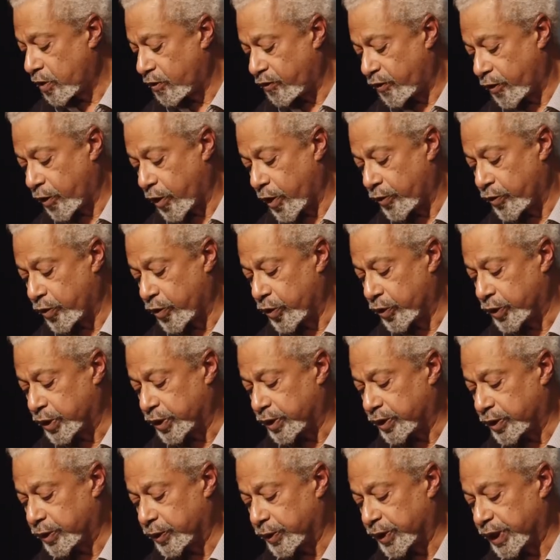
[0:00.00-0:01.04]
for a
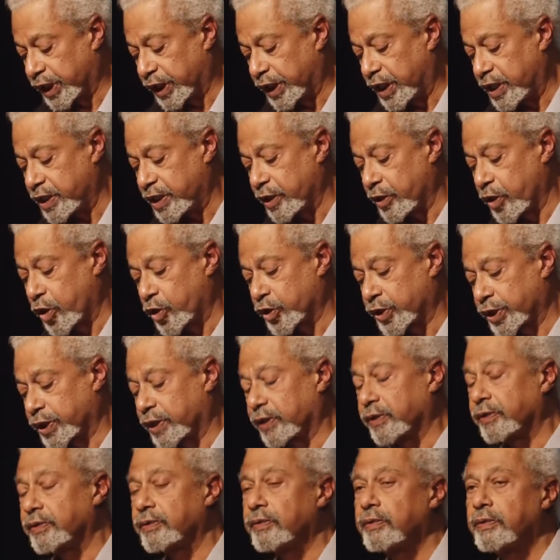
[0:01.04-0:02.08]
route to the Indian
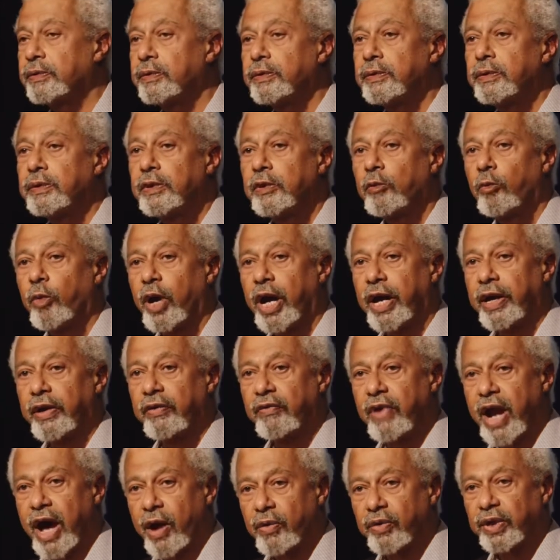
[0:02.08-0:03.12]
Ocean by
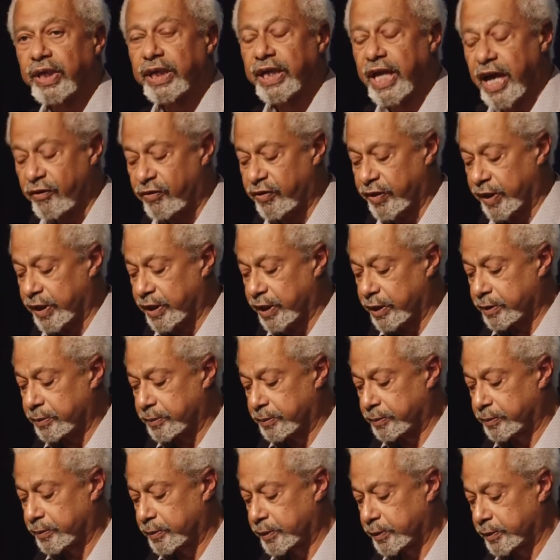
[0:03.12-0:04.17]
rounding Africa.
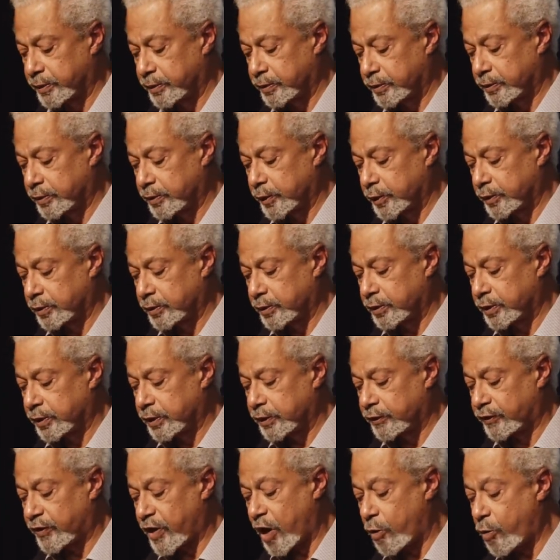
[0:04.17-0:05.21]

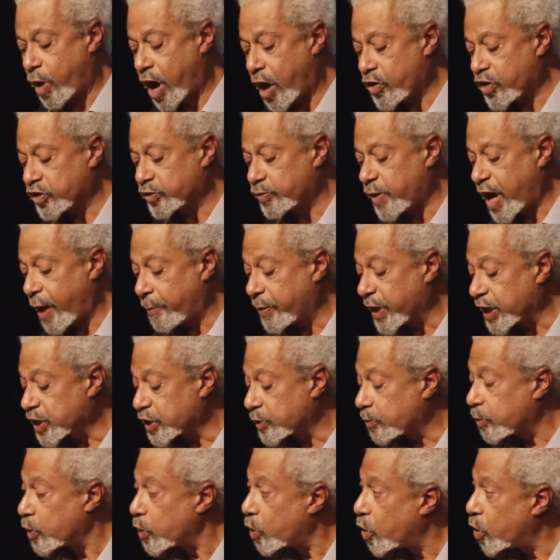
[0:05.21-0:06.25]
Fra Mauro's map
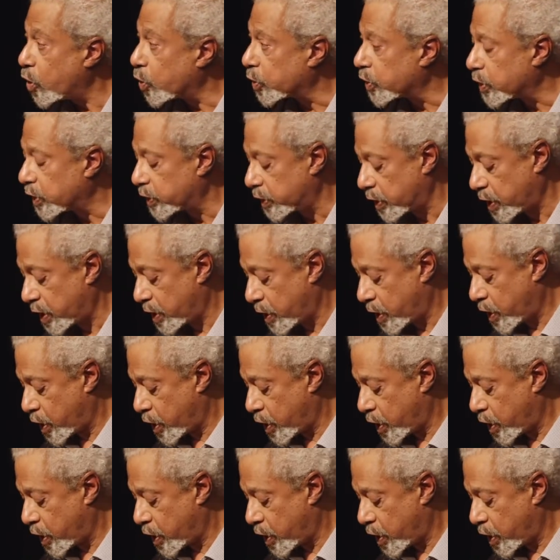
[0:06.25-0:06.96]
explores